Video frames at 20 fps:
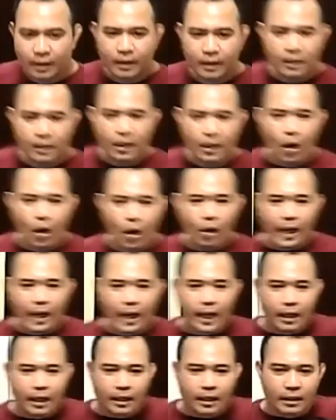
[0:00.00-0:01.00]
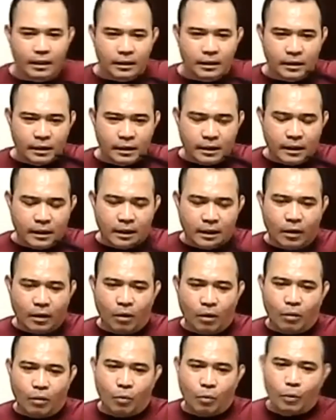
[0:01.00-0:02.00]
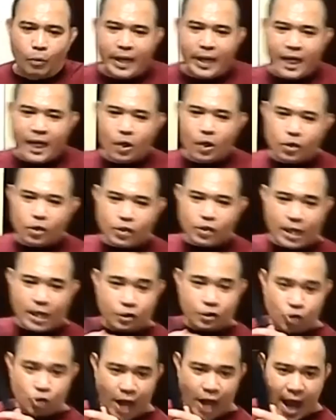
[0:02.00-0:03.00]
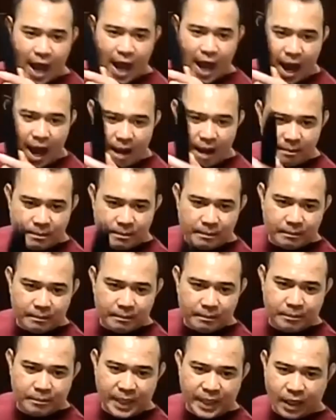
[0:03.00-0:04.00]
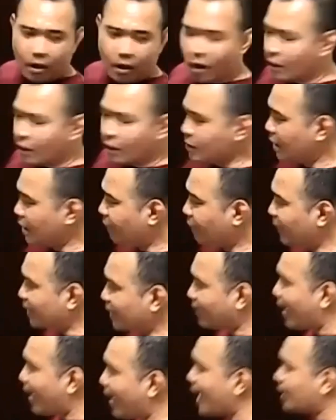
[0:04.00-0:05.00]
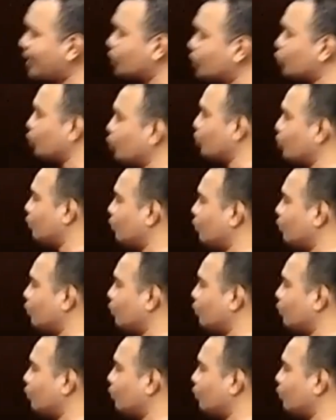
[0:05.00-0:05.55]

Okay. We use a jab because if you try to